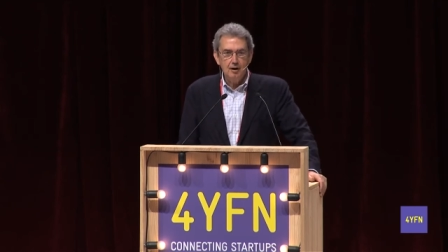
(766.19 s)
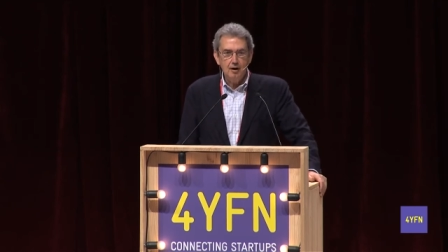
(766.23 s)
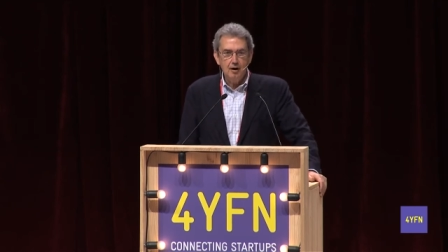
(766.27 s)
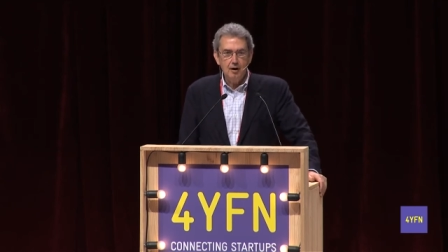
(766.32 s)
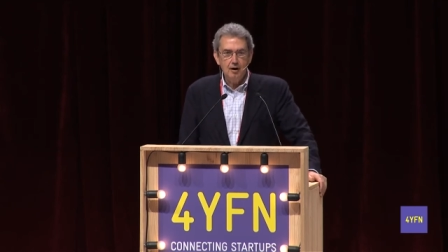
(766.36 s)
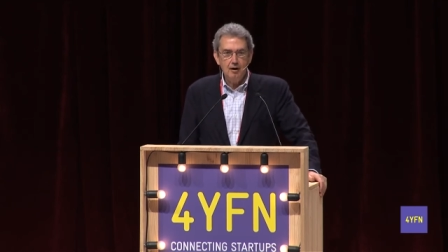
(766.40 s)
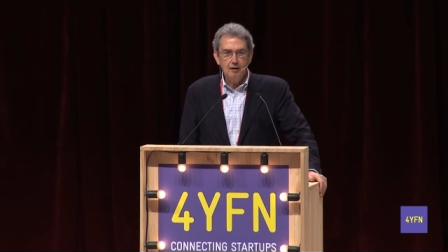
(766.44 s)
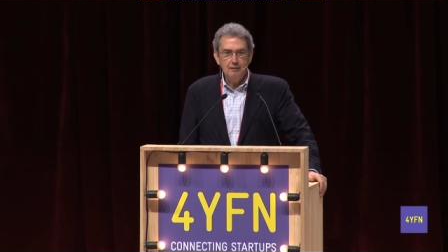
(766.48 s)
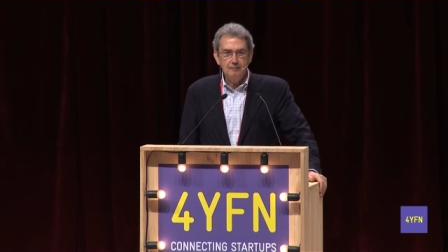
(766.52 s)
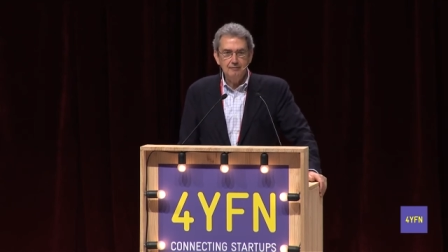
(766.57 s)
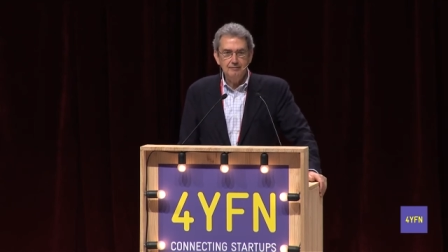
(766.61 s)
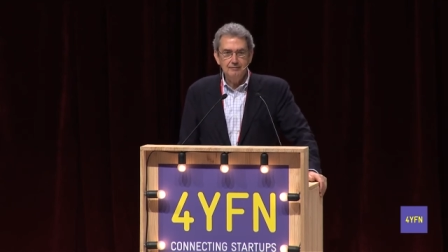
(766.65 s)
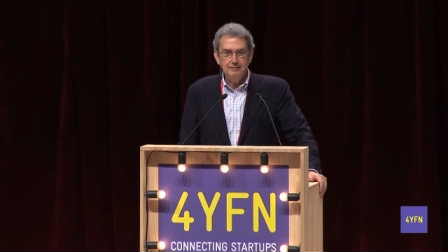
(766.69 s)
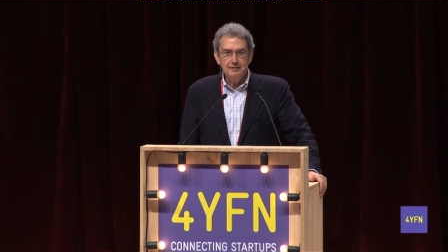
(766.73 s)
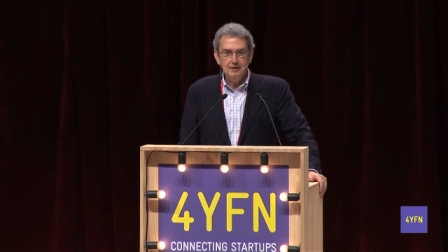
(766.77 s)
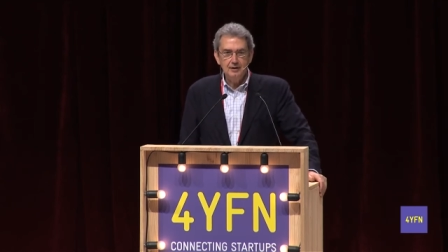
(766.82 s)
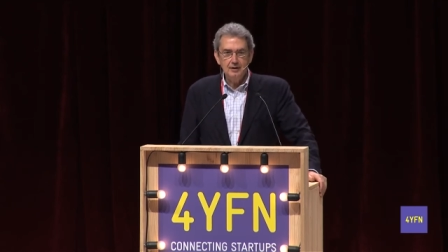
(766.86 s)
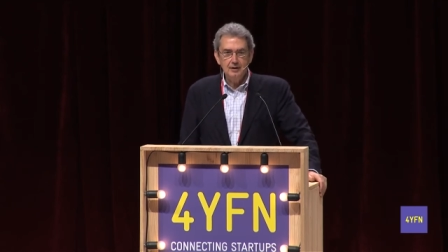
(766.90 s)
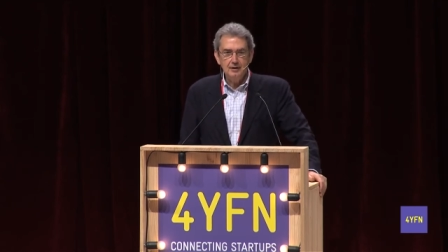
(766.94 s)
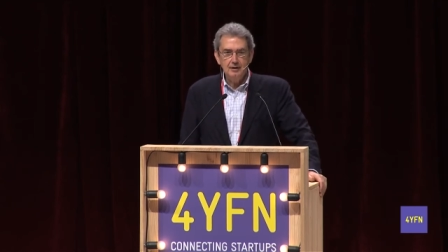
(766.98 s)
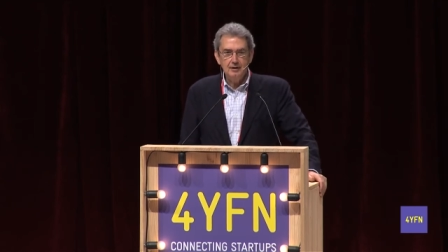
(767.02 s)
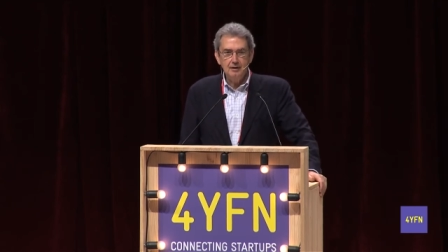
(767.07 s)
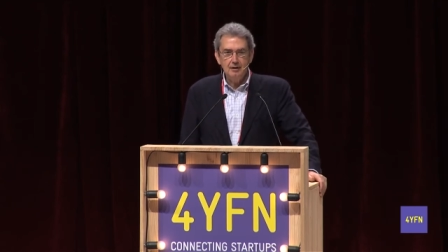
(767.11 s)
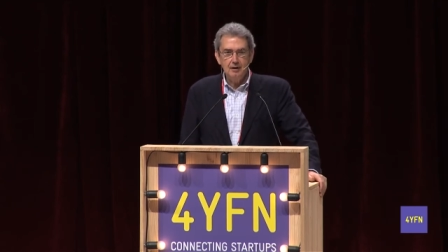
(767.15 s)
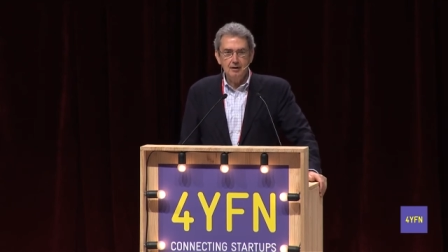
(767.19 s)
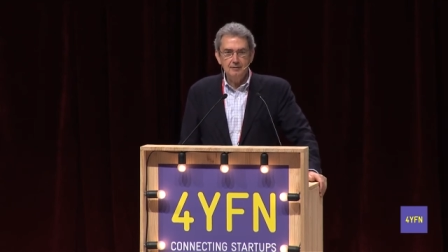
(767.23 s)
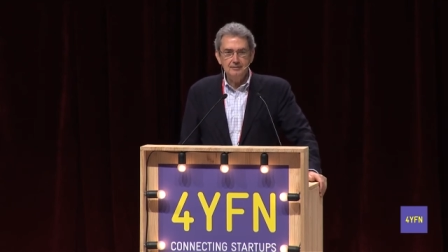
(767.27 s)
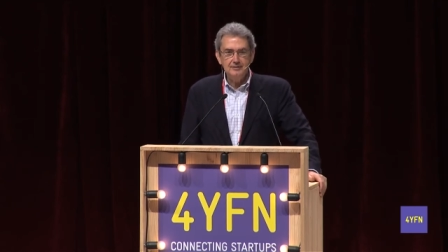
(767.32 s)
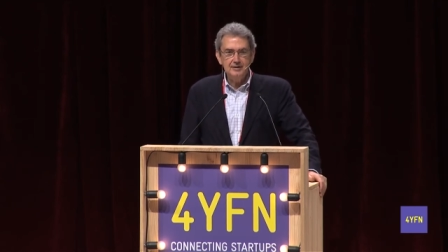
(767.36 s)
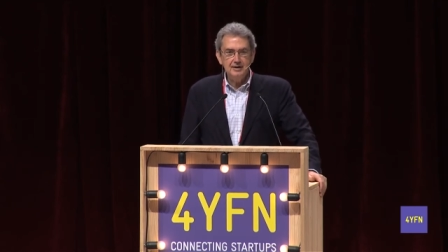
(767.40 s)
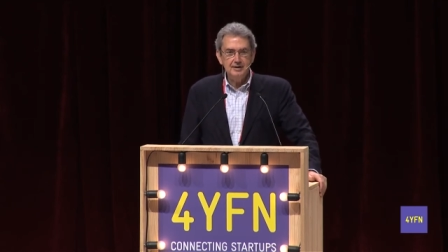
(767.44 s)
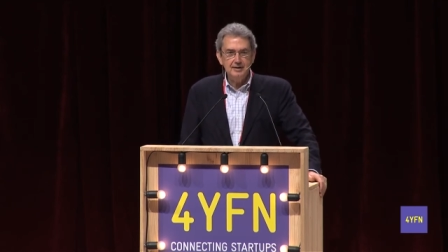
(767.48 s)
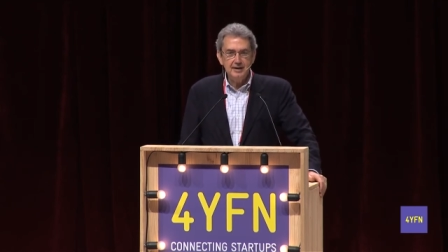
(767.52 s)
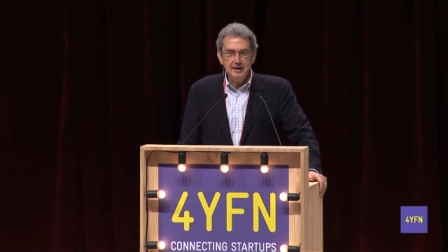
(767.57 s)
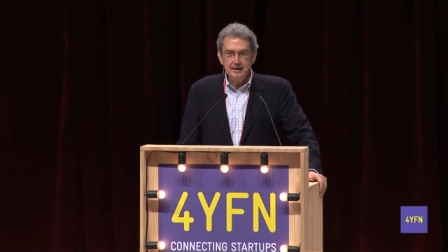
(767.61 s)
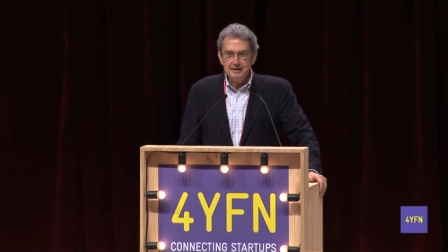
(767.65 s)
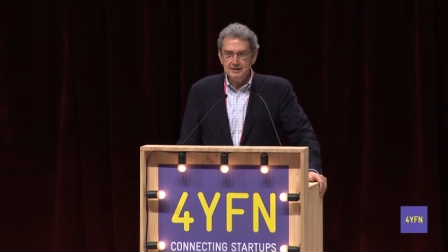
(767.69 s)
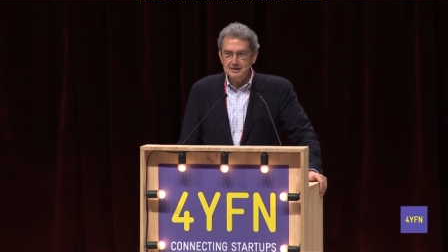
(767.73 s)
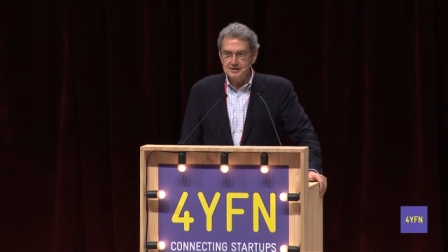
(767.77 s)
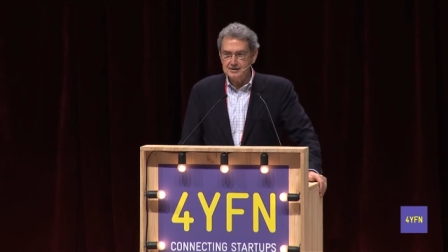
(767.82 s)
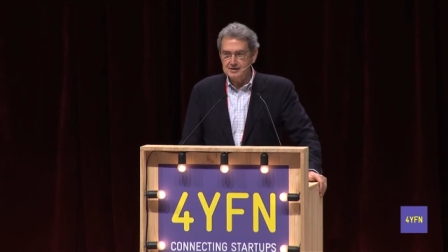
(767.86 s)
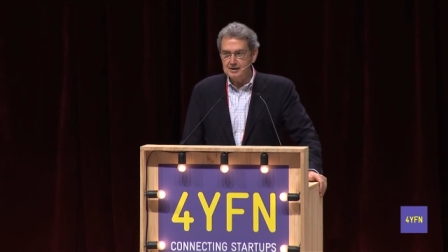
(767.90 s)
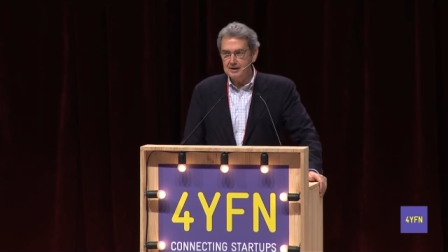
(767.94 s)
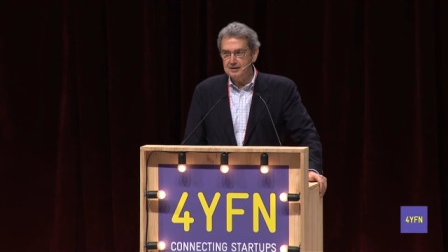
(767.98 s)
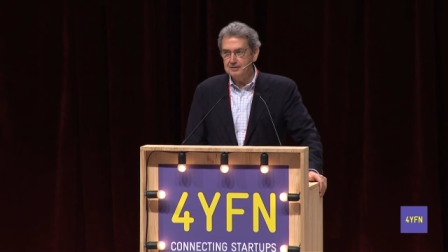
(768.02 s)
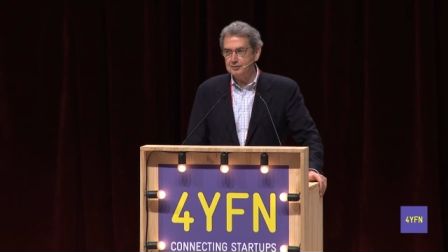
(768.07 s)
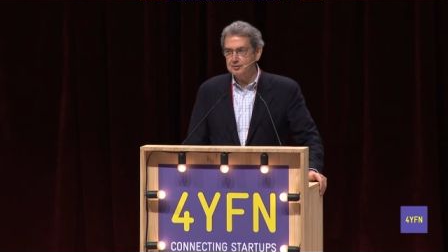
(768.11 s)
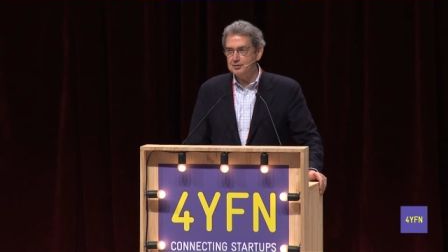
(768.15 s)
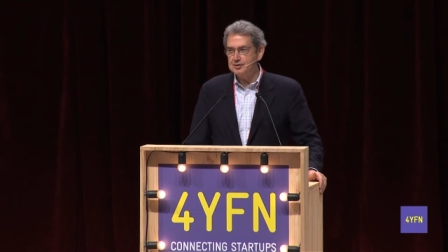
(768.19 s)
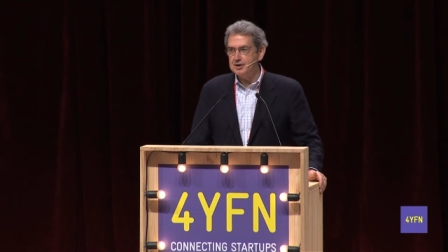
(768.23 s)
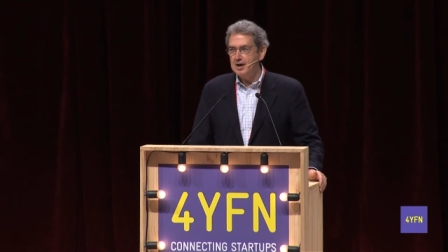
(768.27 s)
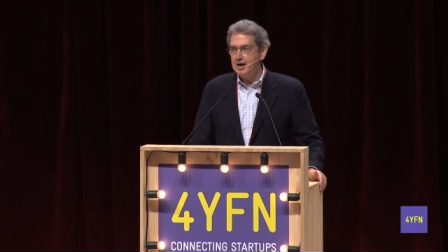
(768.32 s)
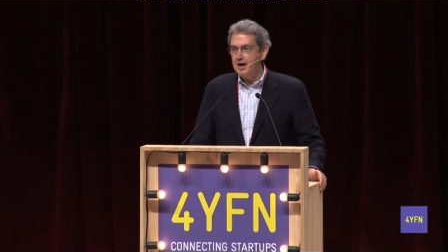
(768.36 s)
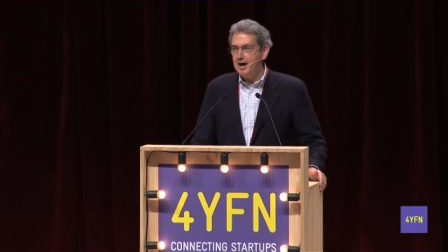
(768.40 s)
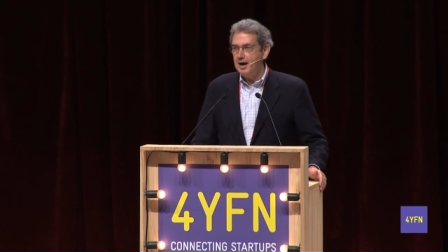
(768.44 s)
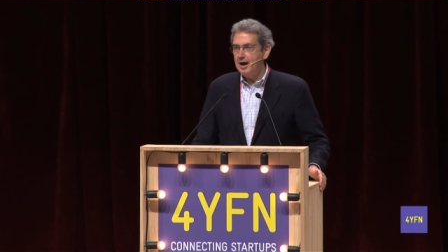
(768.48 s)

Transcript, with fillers: of, uh, of the data centers.